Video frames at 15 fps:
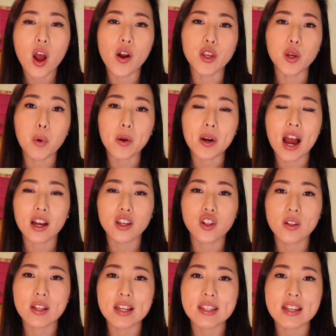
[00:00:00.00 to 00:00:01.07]
and you want to
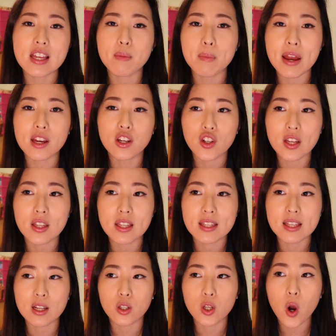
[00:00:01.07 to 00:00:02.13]
actually see the
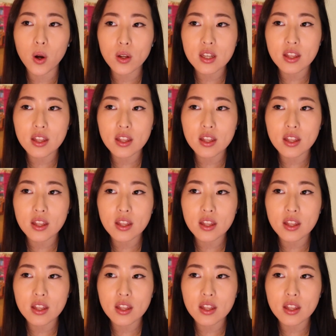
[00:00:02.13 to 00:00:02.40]
patients and talk